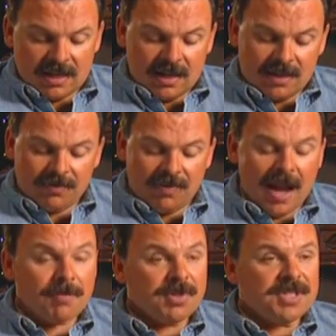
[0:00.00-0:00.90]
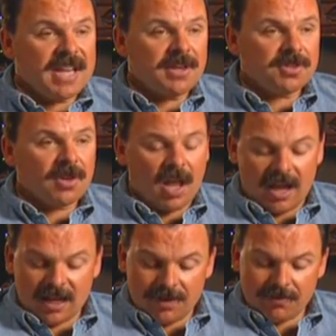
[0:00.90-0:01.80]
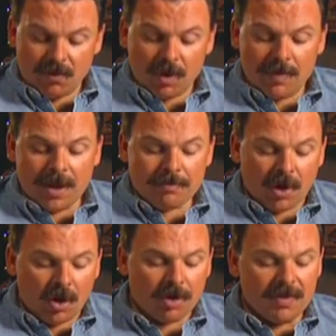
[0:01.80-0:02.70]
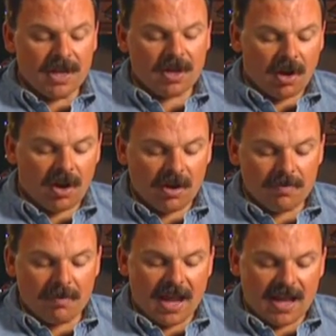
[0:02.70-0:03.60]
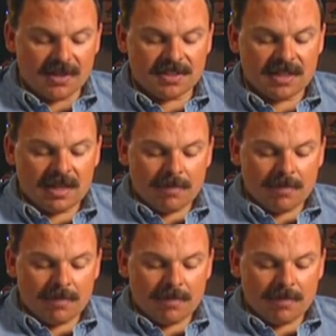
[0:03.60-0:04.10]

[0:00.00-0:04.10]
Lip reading: The fibers interlock and form a permanent hard mass